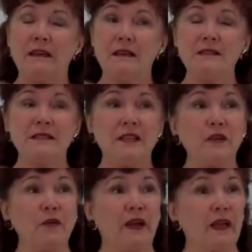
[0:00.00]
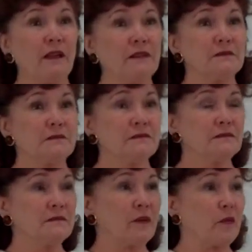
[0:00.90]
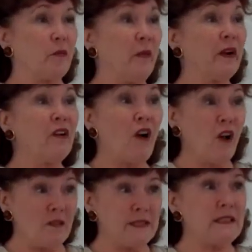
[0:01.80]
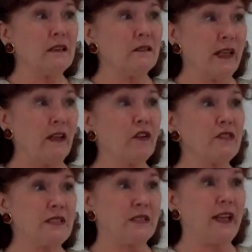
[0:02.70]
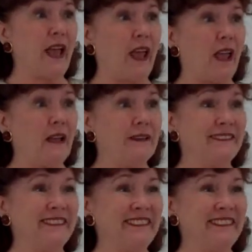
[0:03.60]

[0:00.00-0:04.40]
And considering we're all still here today,